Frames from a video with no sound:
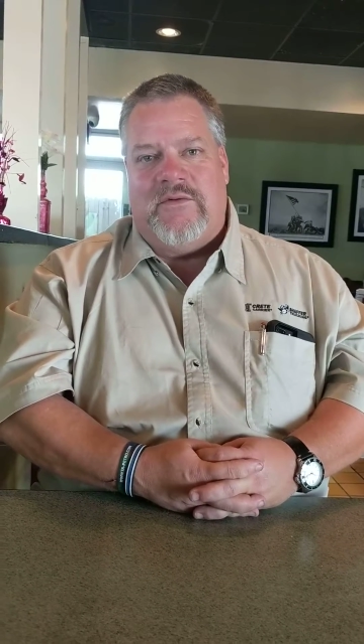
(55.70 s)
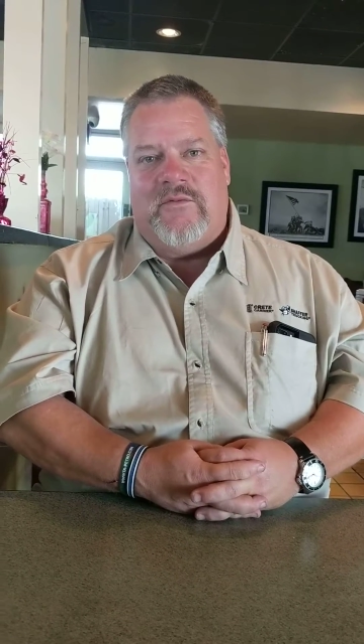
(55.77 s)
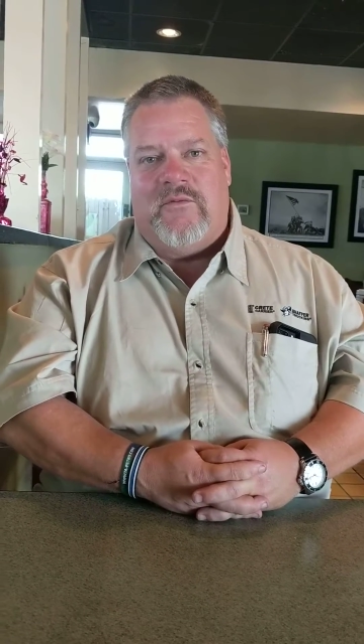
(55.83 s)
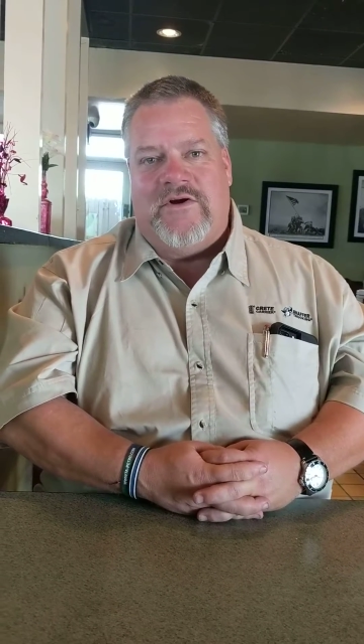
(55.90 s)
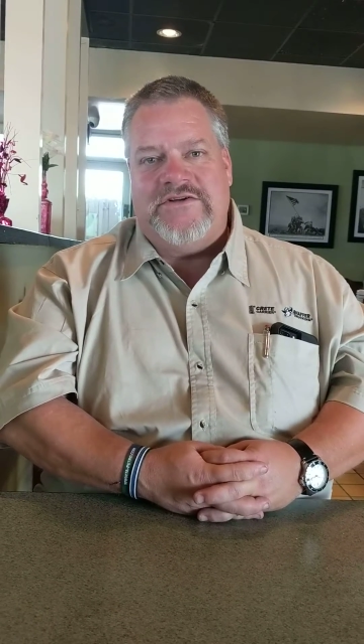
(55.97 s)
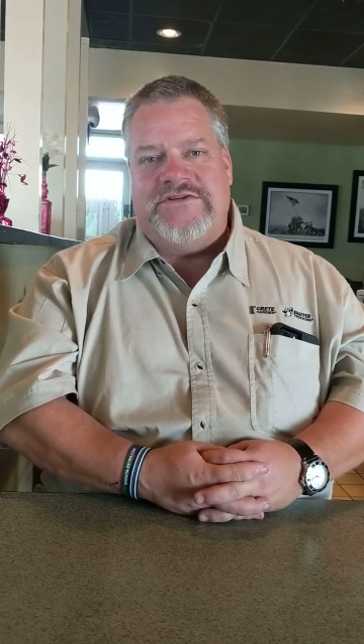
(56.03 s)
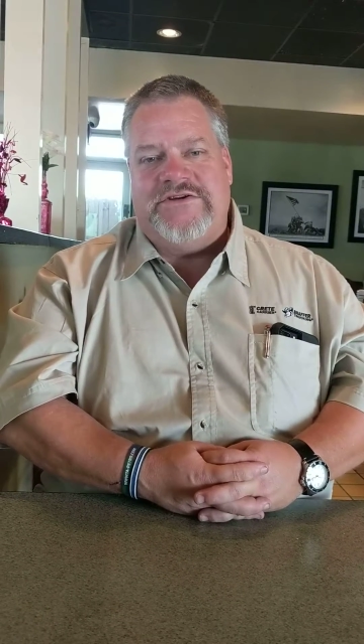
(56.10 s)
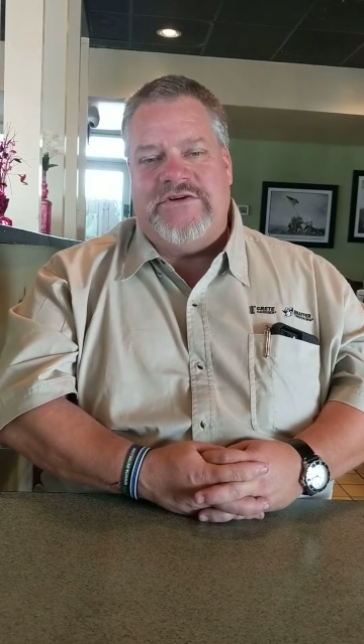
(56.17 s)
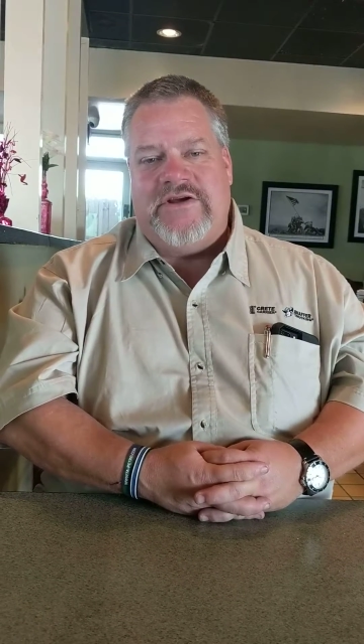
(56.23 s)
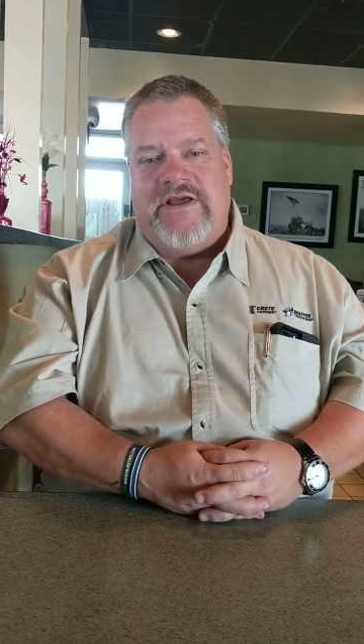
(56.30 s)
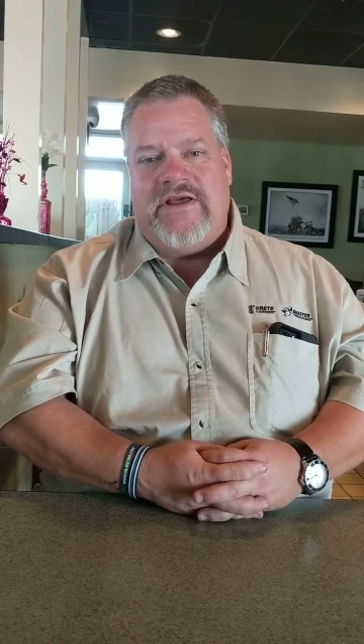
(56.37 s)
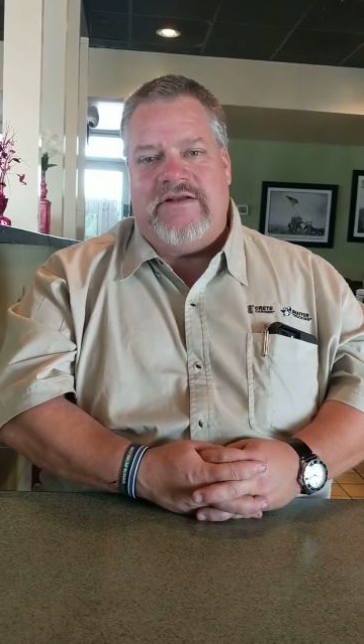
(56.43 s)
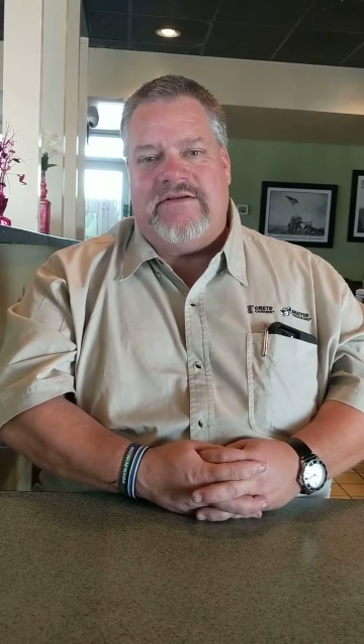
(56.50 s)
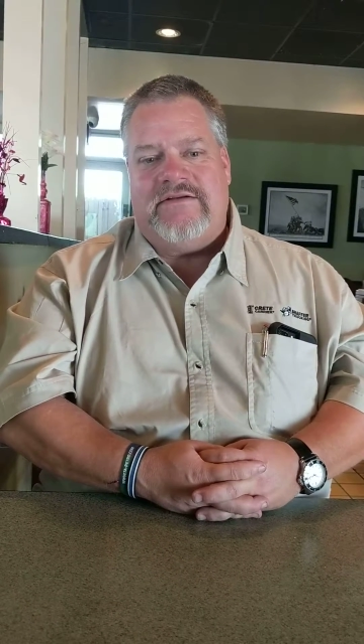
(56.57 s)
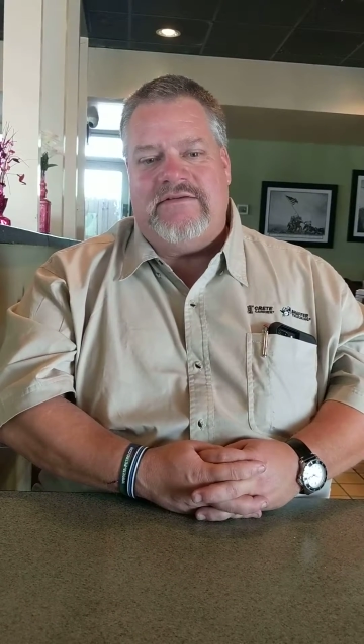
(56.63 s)
Once you
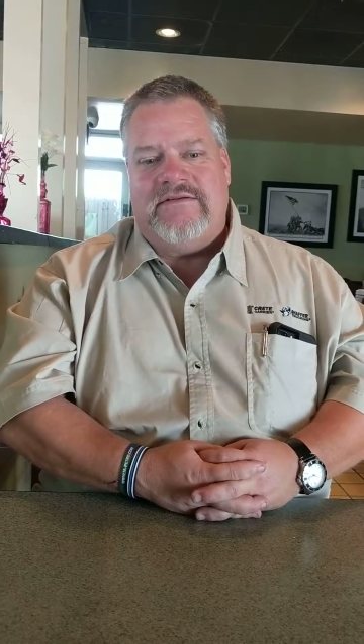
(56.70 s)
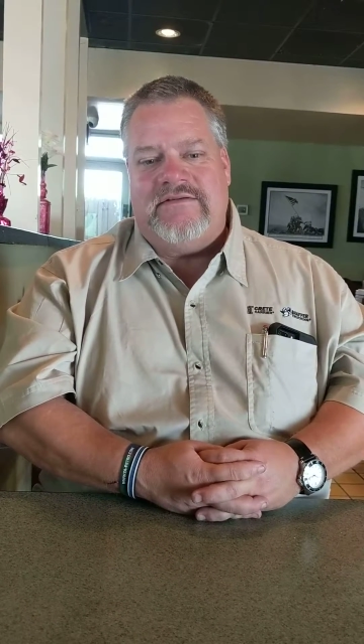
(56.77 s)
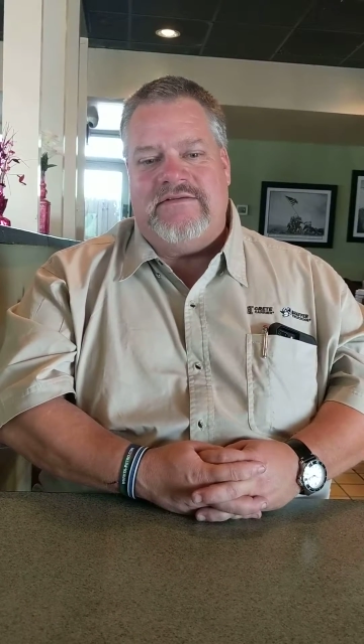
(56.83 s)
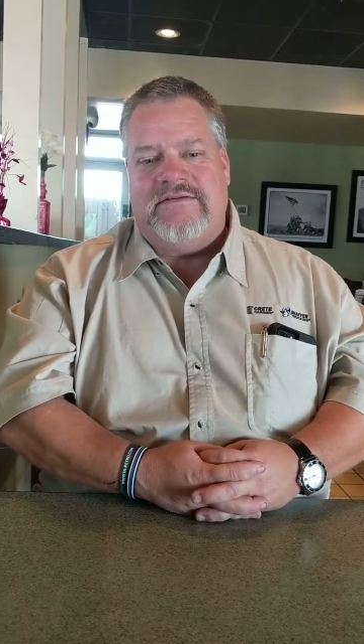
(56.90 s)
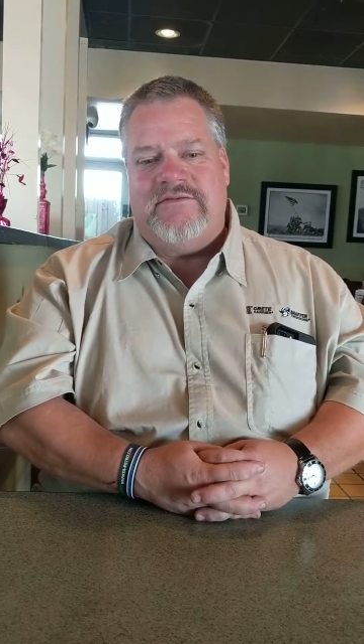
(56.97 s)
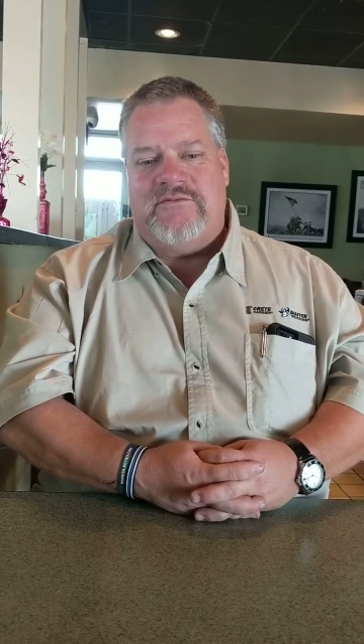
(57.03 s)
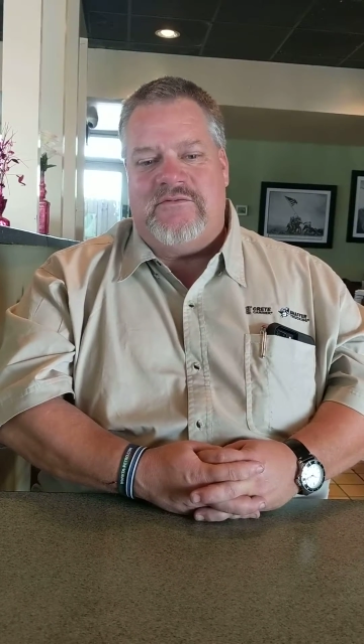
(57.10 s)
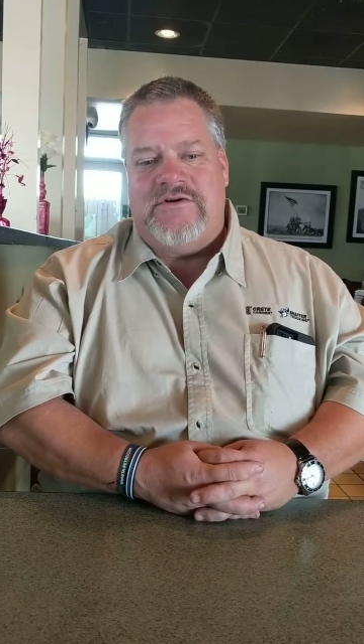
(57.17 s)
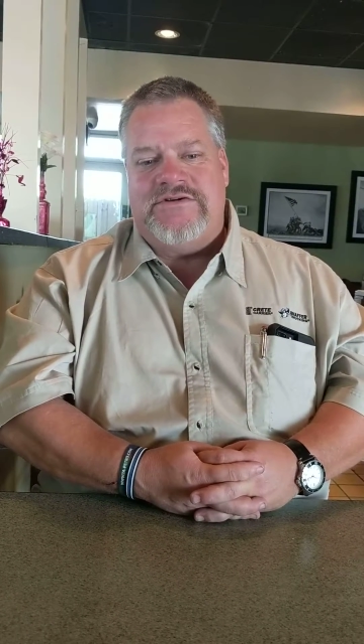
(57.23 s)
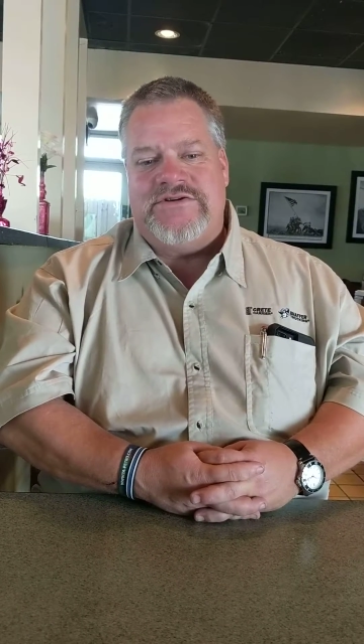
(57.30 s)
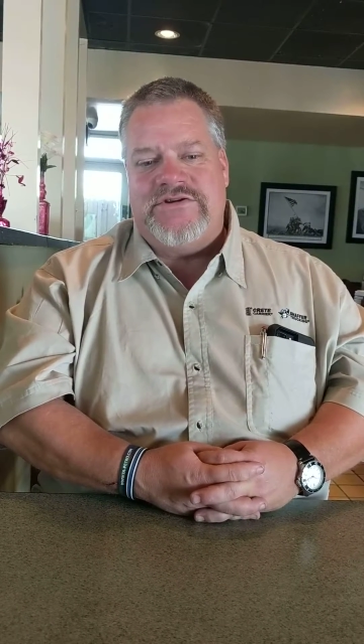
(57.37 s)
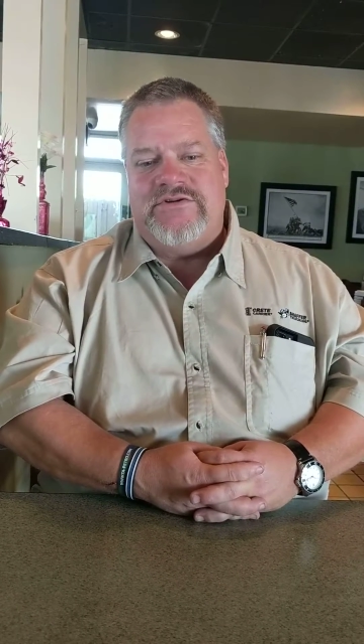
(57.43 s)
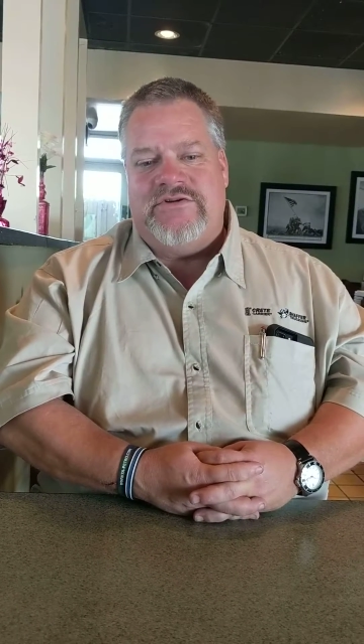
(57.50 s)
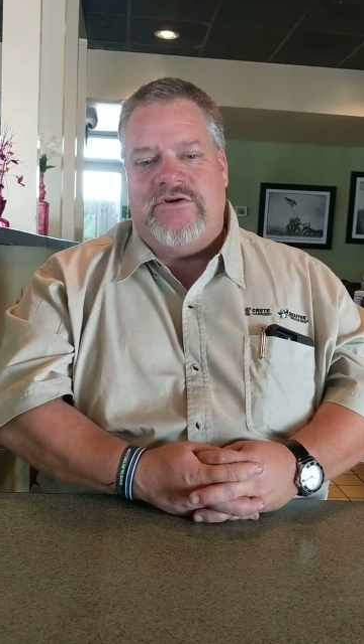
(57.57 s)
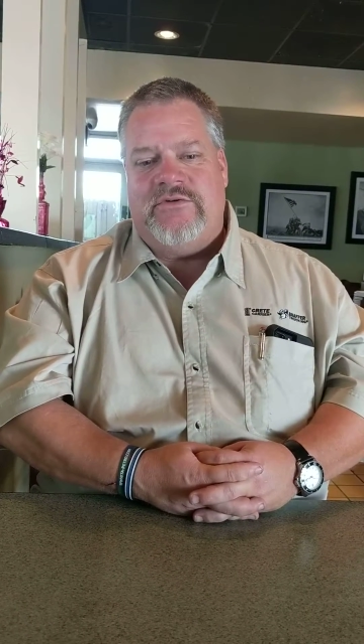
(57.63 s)

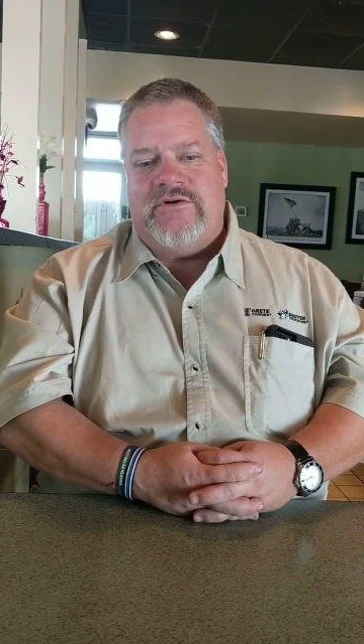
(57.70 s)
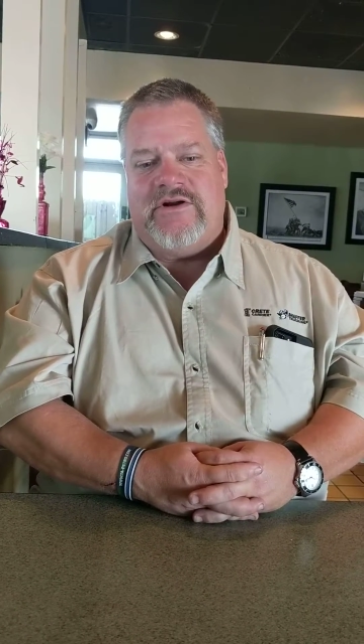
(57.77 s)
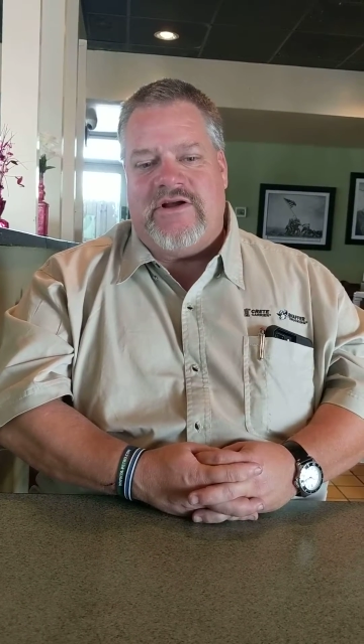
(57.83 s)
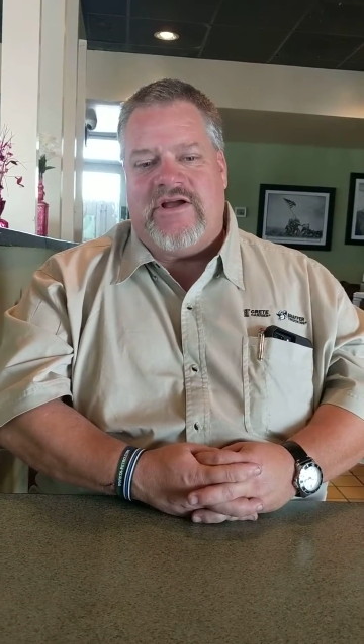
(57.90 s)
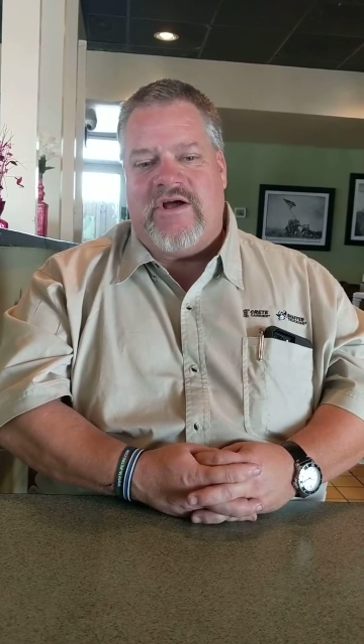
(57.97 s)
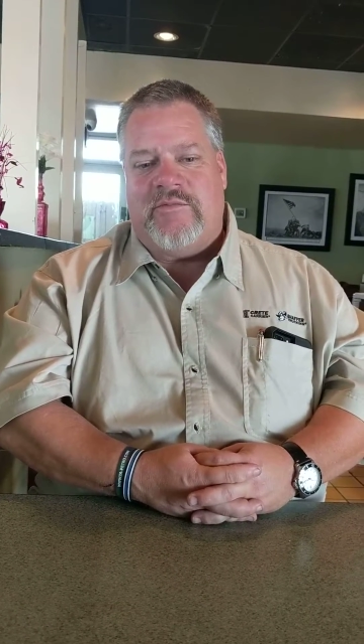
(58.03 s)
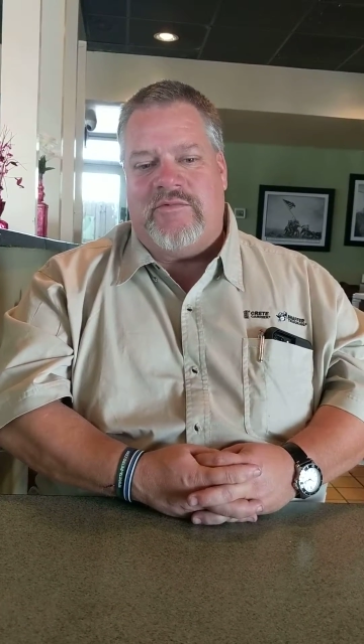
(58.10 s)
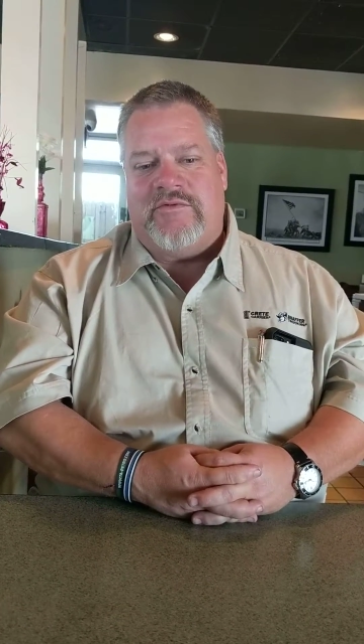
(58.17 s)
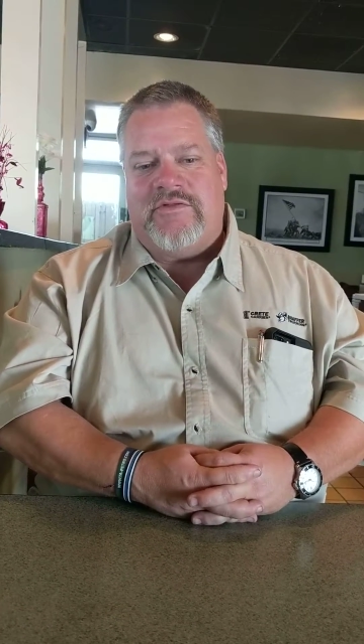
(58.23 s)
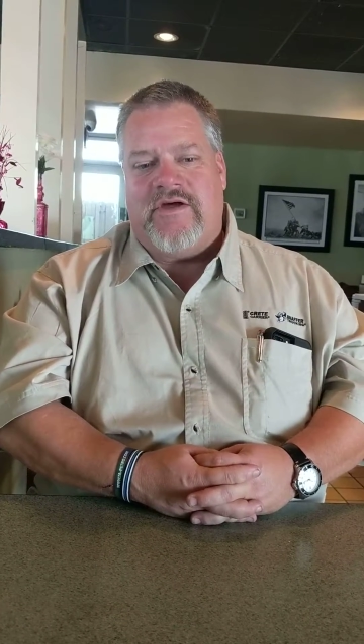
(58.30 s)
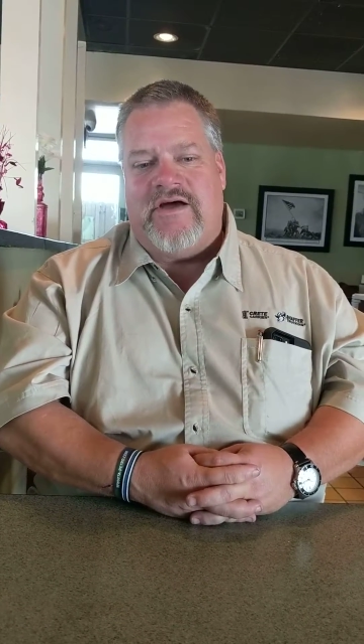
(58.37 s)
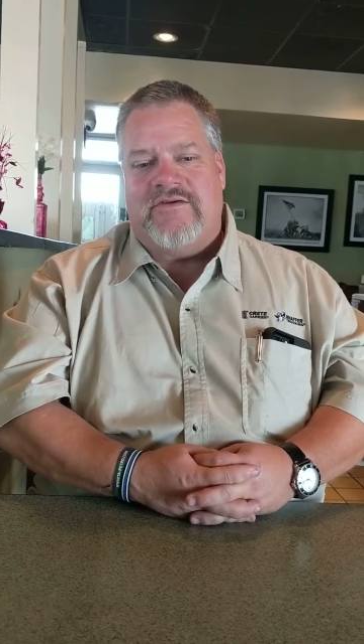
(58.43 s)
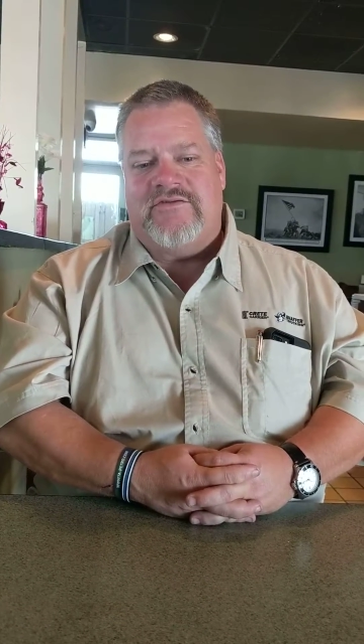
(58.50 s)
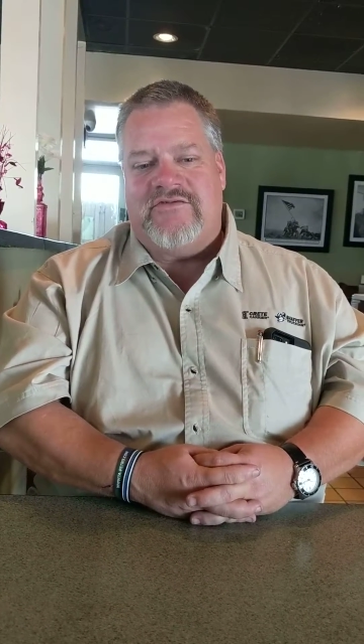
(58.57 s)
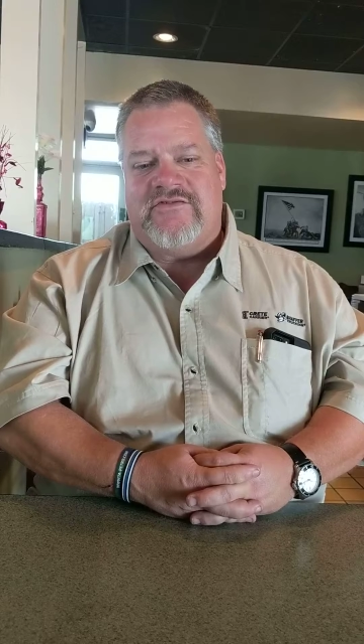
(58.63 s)
do it a couple
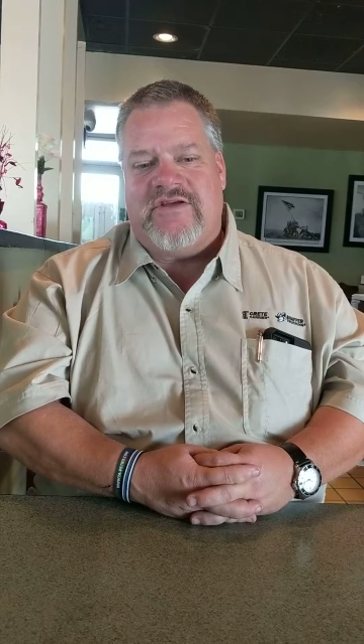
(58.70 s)
thousand